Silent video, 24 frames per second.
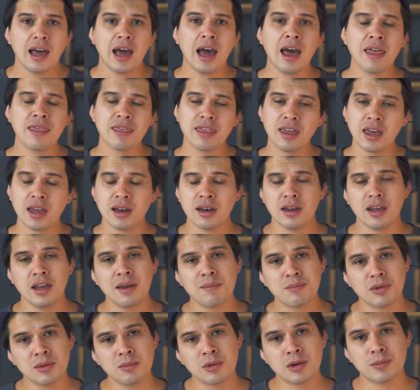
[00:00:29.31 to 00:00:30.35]
and then
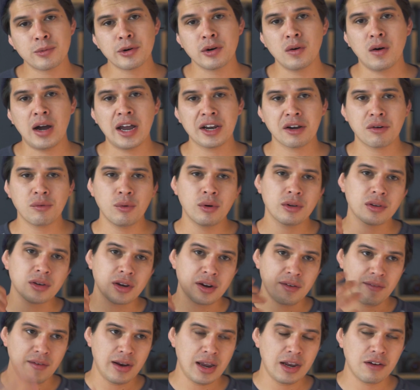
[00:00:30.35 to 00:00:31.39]
in Premiere Pro, I would
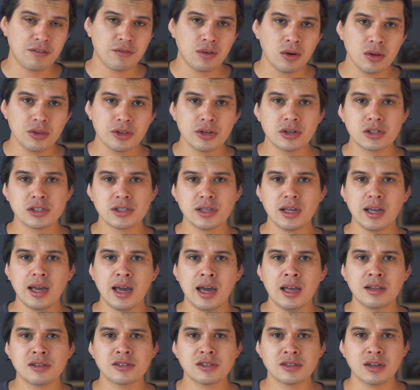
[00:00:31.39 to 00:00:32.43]
create folders
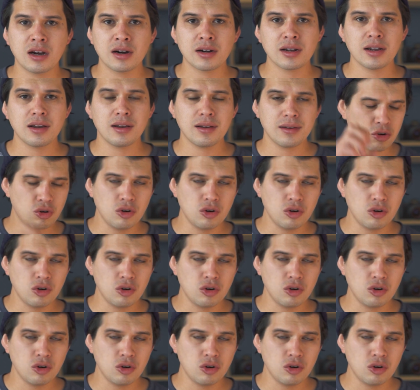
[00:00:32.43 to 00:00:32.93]
and start